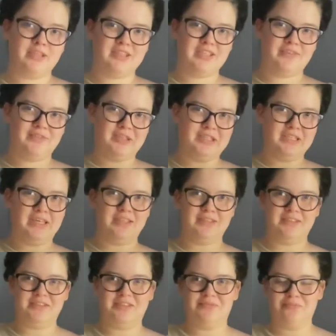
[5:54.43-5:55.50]
the stuff on the sides
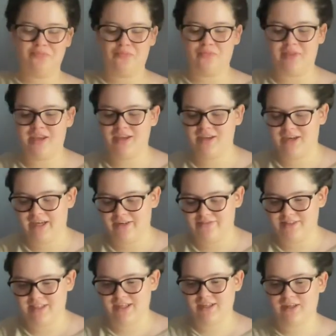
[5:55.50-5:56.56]
is kind of
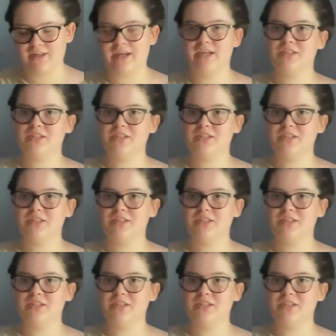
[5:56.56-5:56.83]
stuck on.